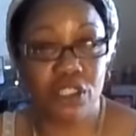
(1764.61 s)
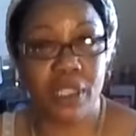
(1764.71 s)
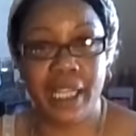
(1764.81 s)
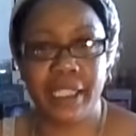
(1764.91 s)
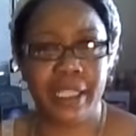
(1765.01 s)

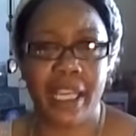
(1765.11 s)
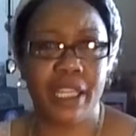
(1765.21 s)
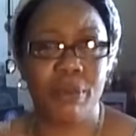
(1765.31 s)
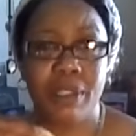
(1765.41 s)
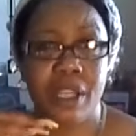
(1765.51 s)
They didn't think
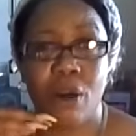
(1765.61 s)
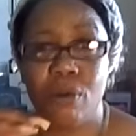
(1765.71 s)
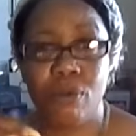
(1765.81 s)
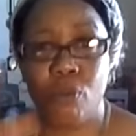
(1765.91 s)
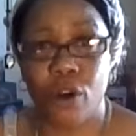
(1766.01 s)
it was gonna
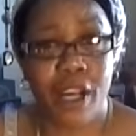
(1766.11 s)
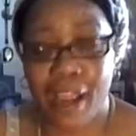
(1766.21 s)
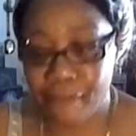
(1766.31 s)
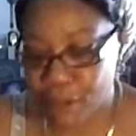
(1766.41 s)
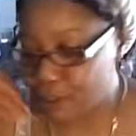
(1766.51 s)
work
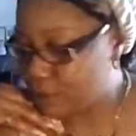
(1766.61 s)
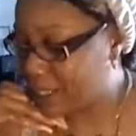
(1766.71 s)
out for you.